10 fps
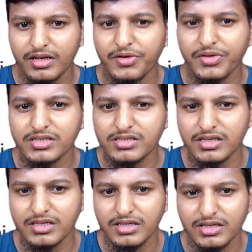Now you can
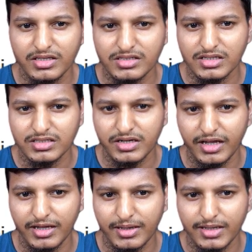see this doesn't
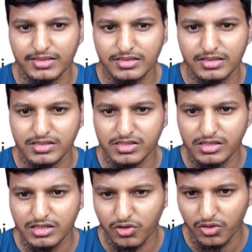has the
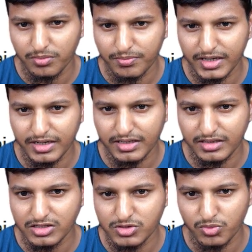CEO, but
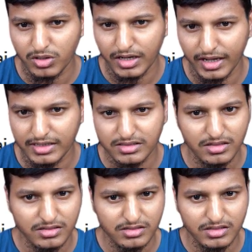this one has
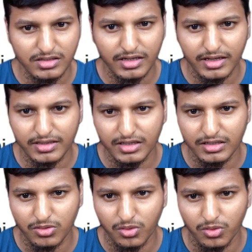C and
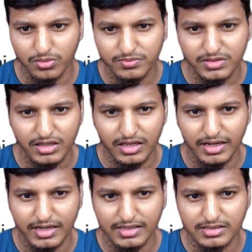then O,
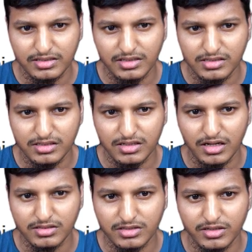as this is
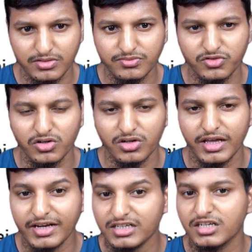asking for
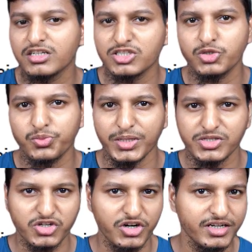character in
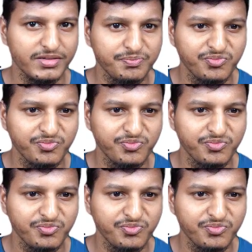sequence, right?